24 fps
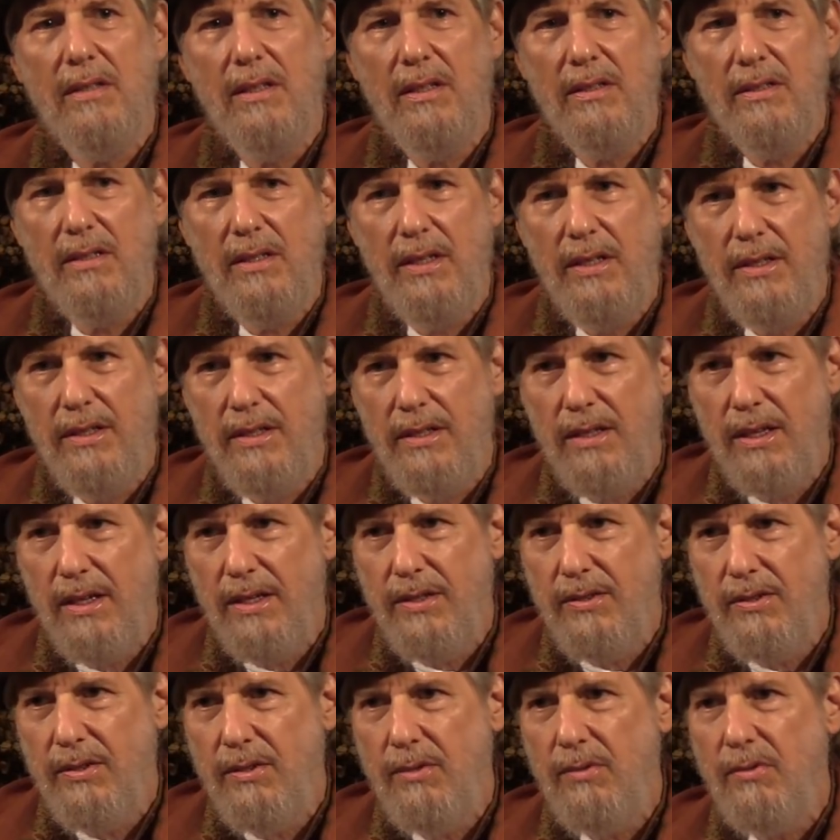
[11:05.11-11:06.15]
that they
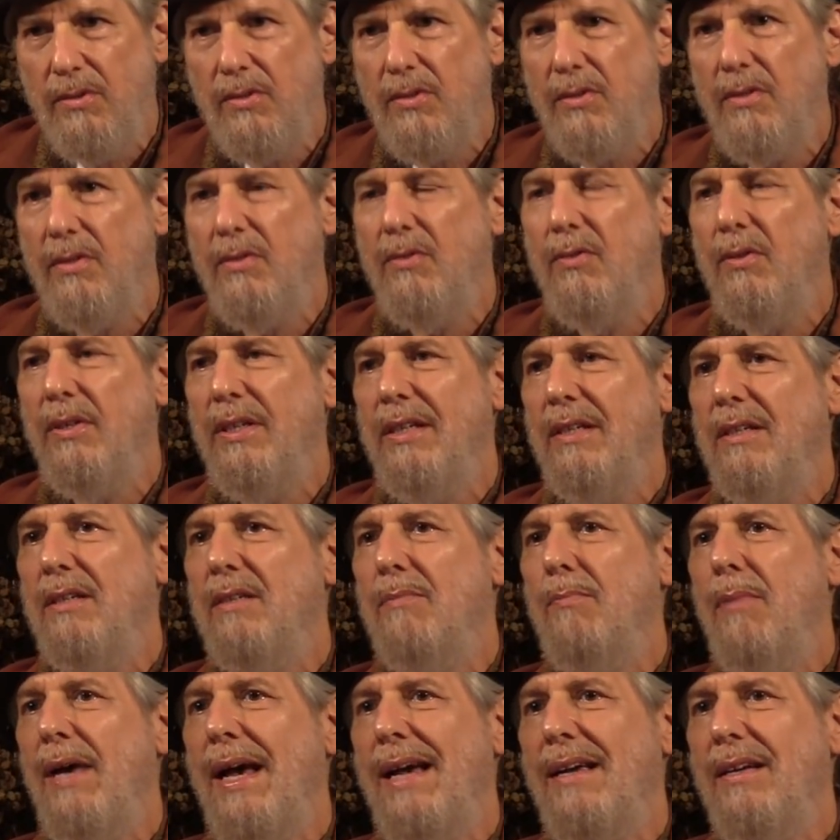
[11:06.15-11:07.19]
had used to
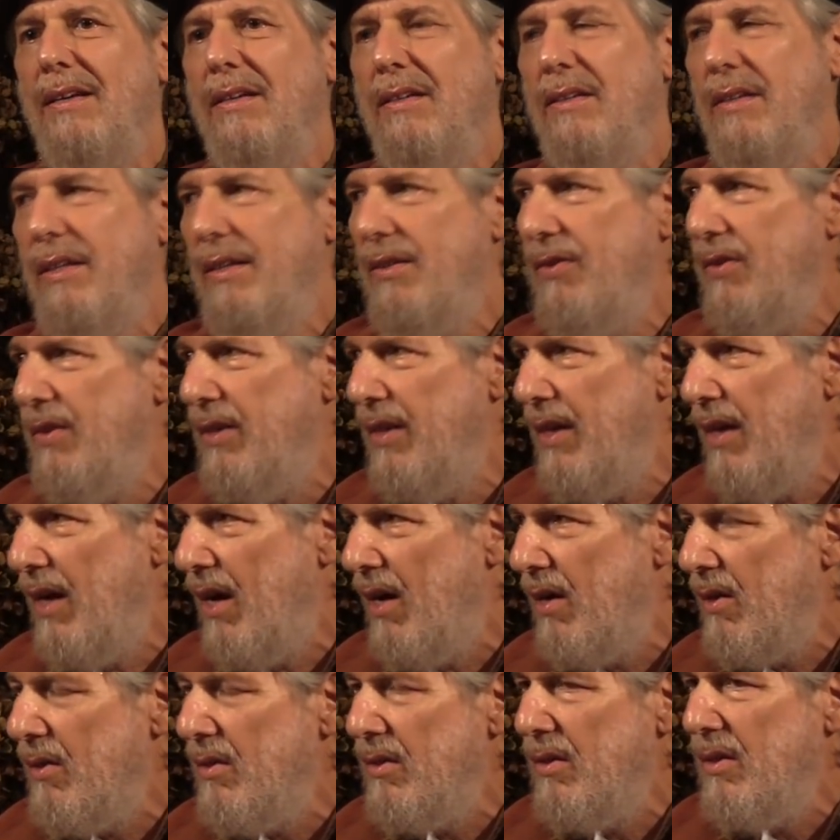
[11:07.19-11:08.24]
drink back in
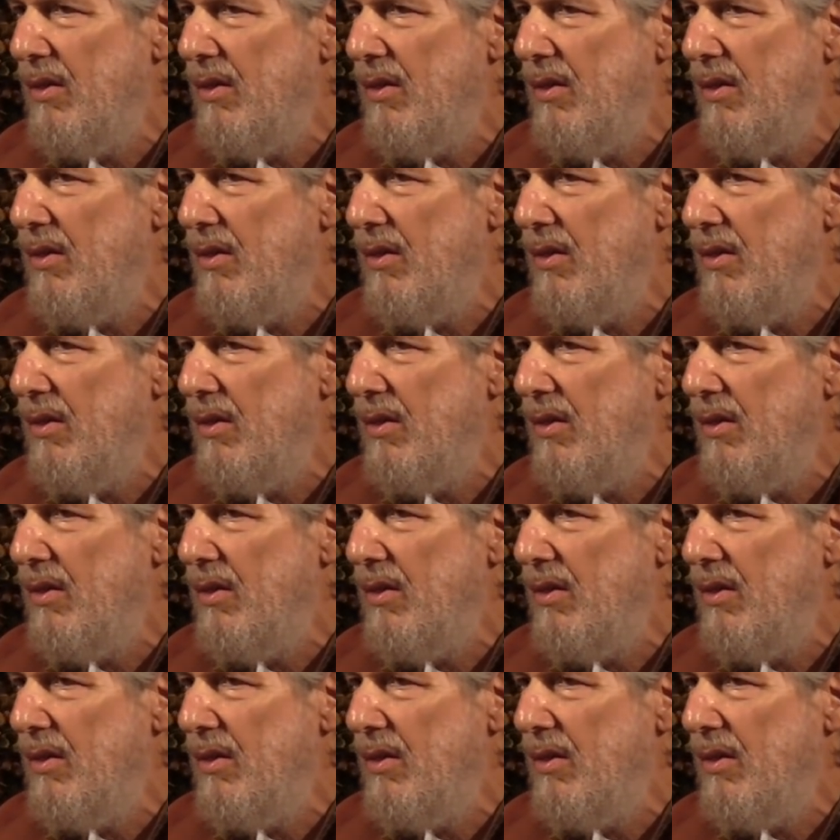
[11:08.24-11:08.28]
India.